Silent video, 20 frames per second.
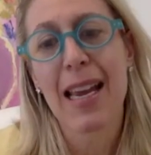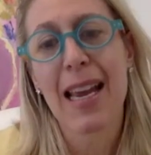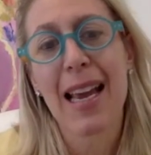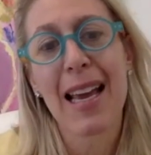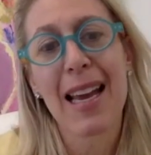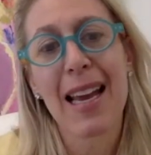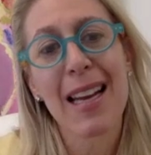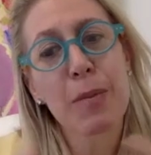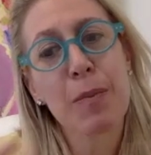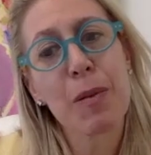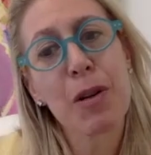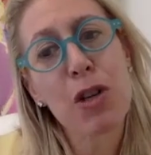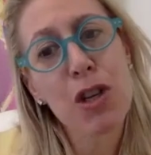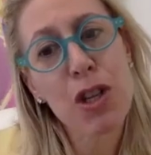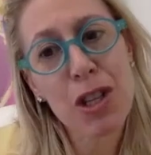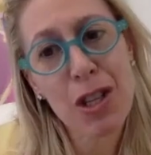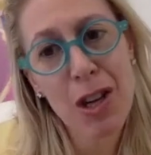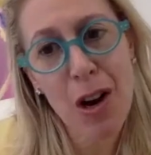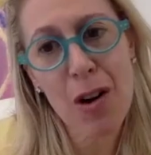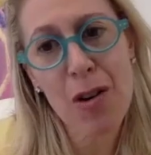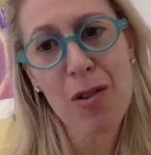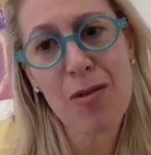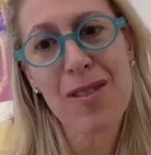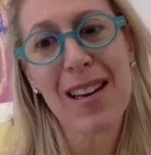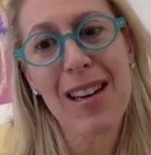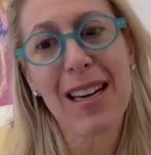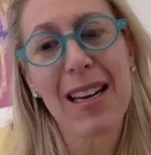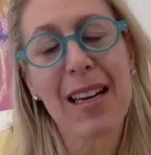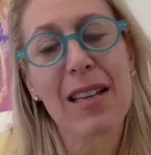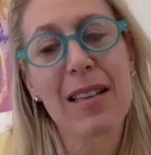it has been shown
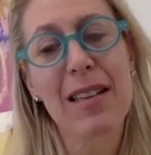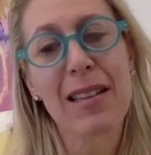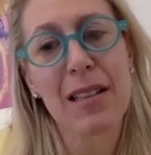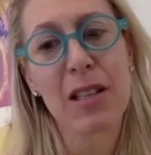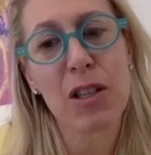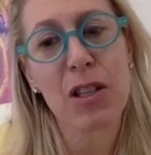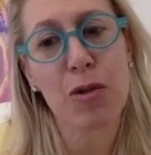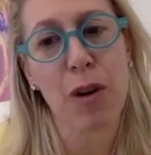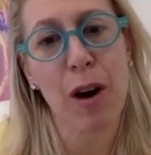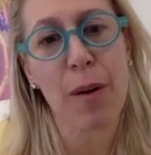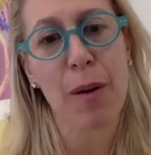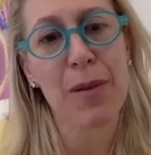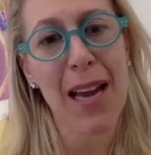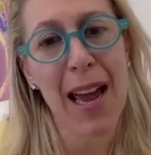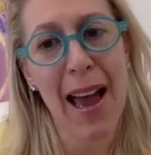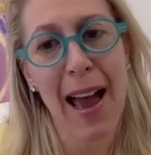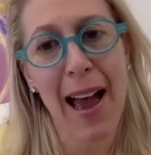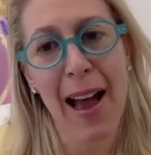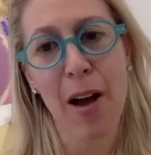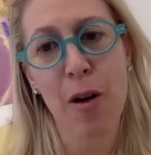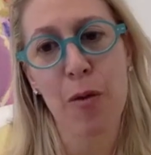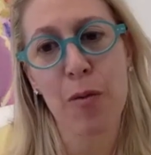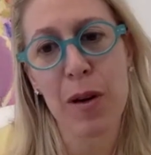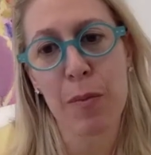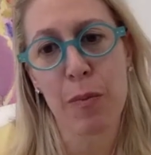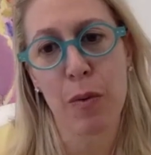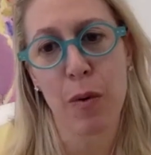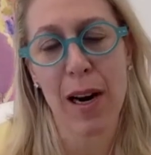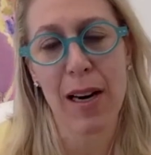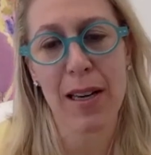that it can disrupt how
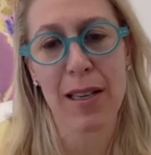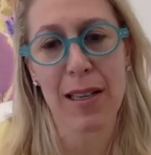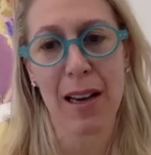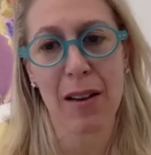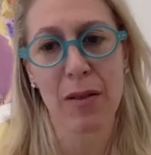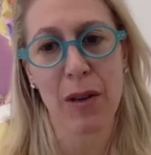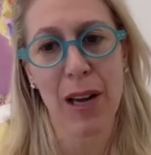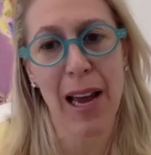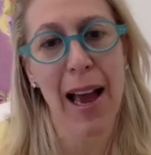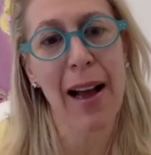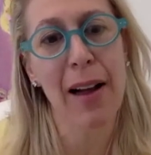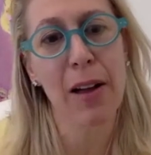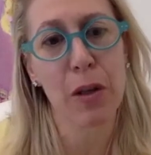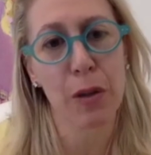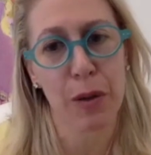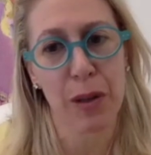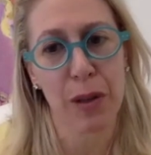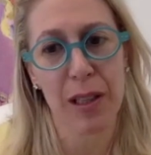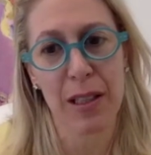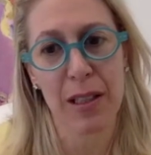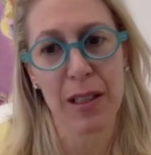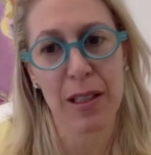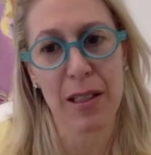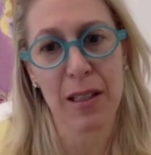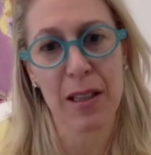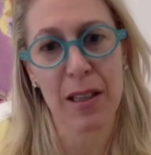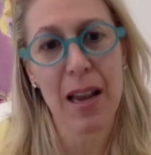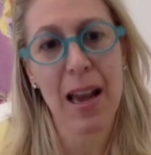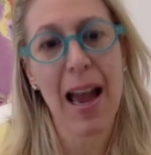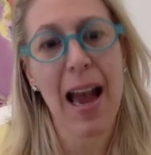we break down
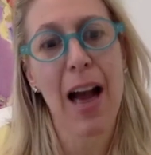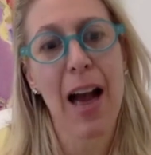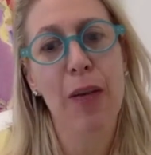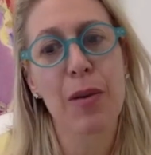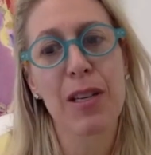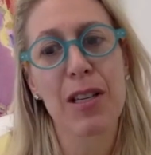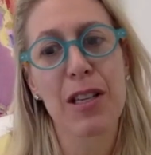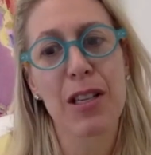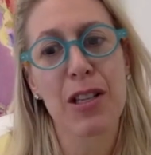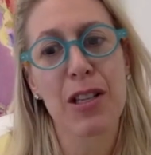calories, how we